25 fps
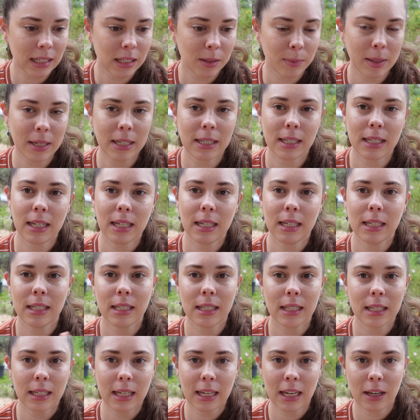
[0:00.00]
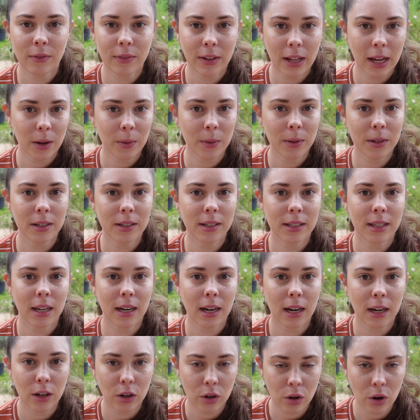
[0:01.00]
species, key flowers
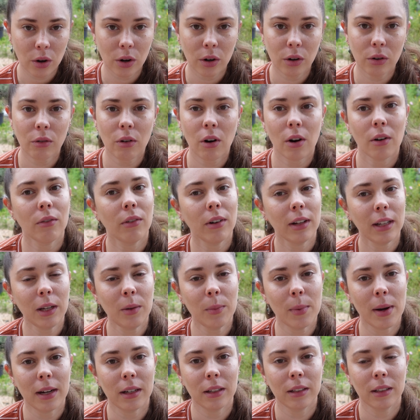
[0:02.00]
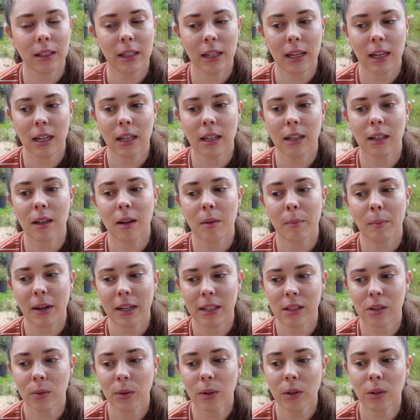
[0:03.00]
that I know grow really well in my
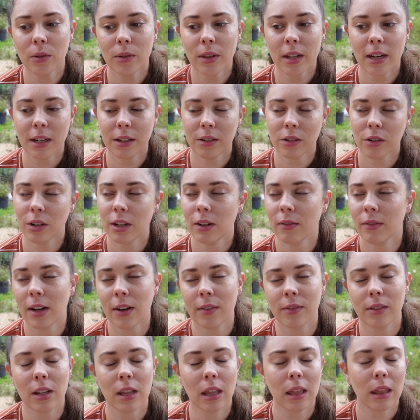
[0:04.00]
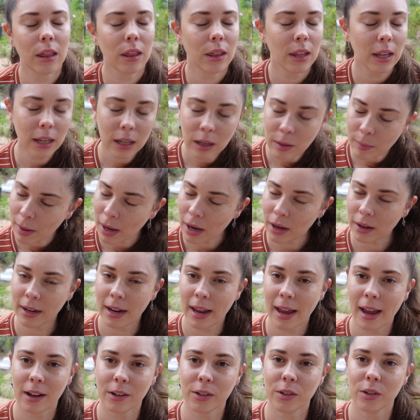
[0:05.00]
soil, that I don't even have to think about
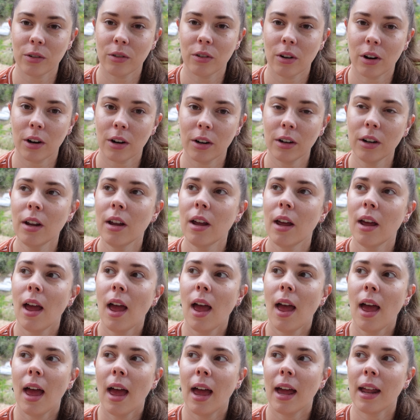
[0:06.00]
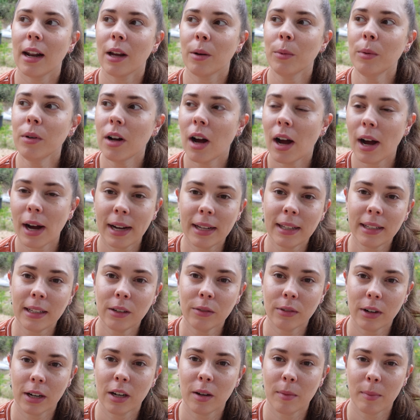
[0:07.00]
how to grow. And I would highly
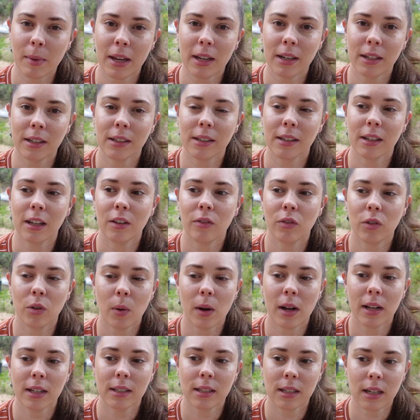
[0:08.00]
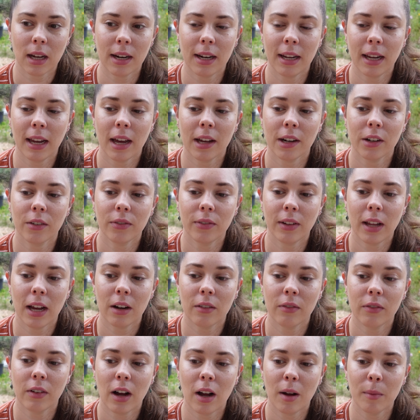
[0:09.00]
recommend, if you are starting out a
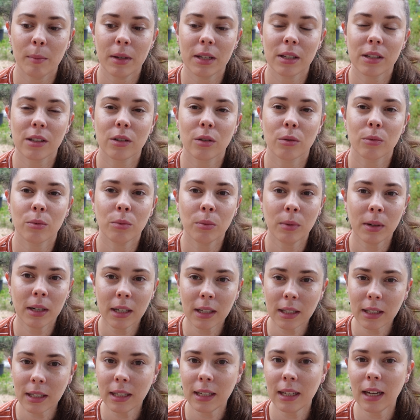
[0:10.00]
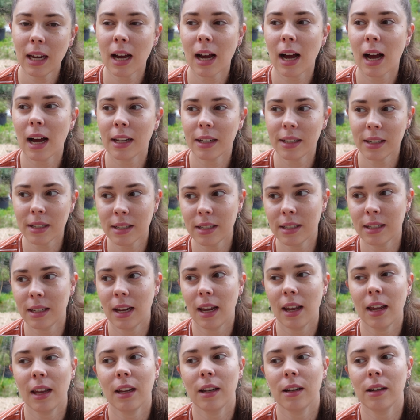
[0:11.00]
flower farm, is to really
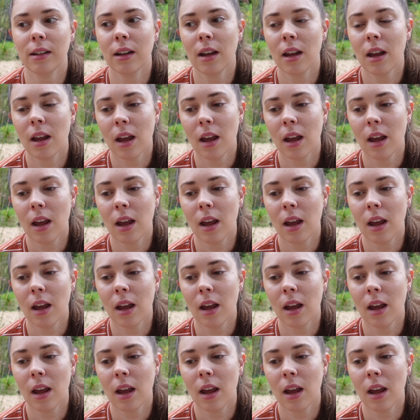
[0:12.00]
understand